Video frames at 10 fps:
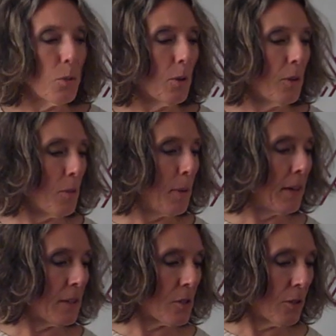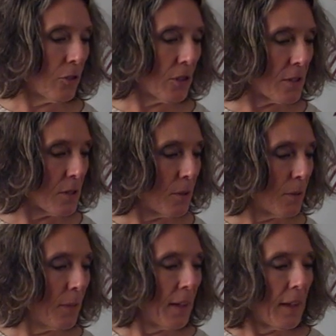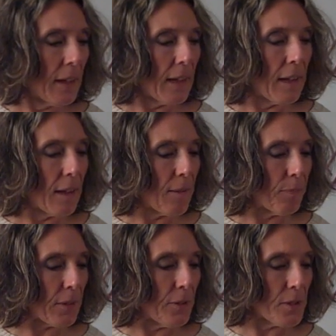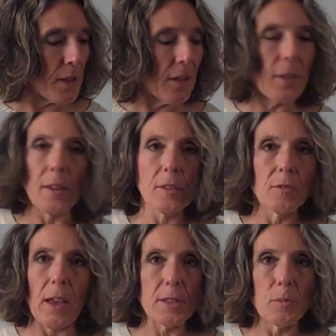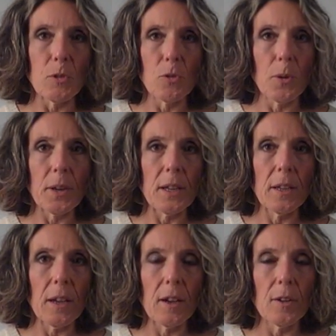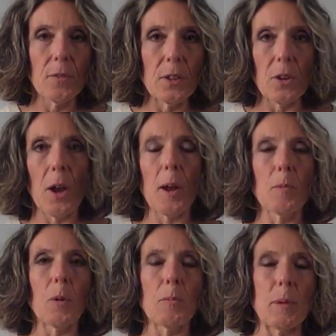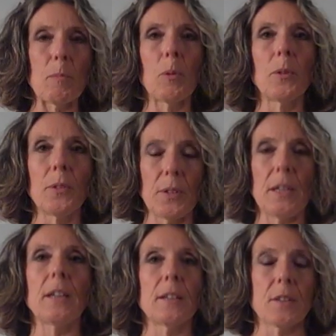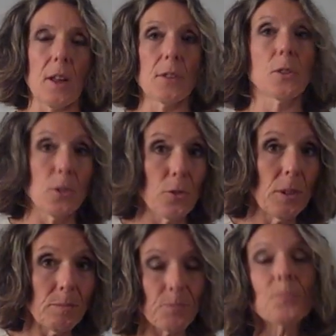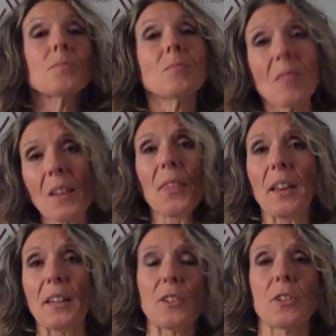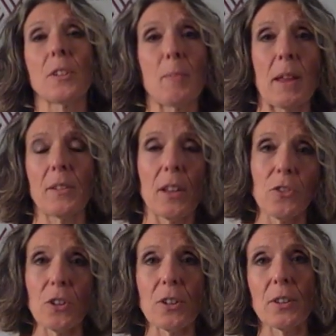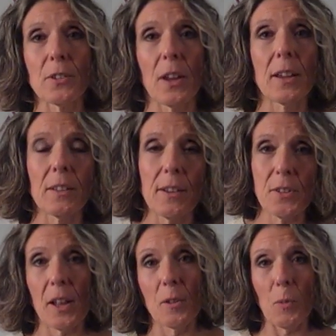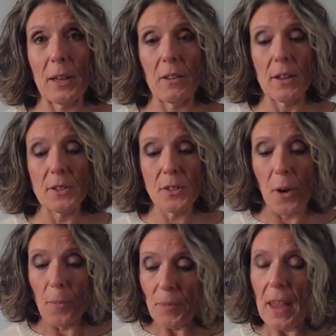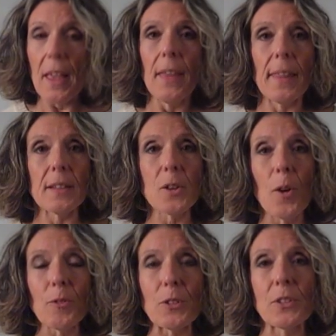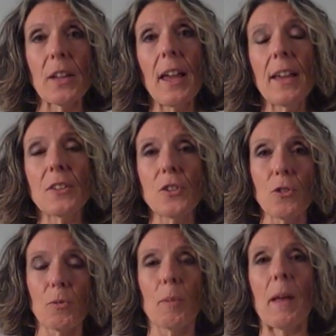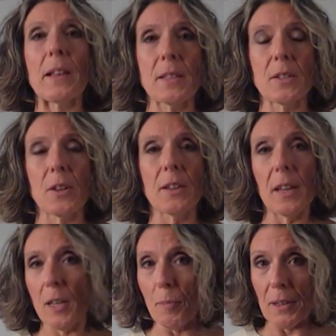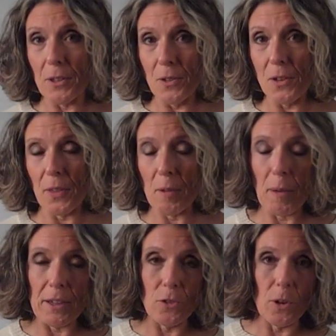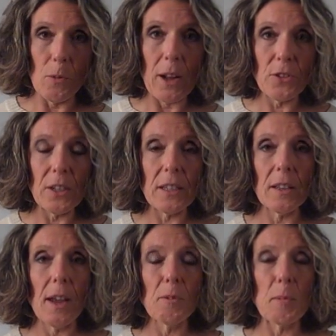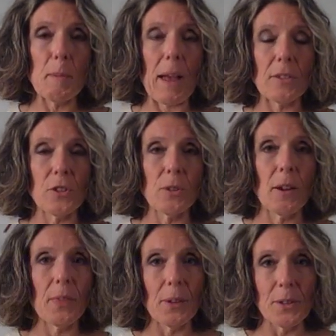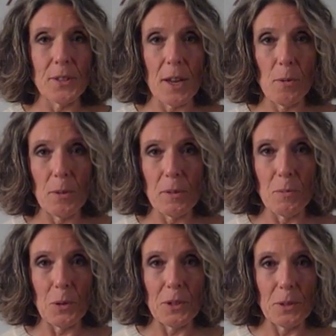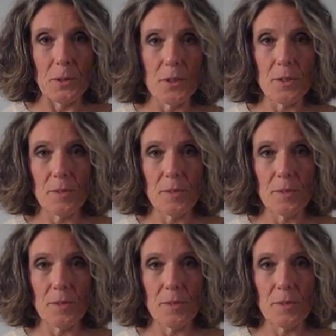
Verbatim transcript: who are orthopedic surgeons who um, who say that the vast majority of the time, what people need is not surgery they need to pay attention to their diet, lifestyle, and weight loss. So that's all for today. As usual, pass this on to anybody who you think might enjoy watching it, and I will be back to you on Thursday with more news.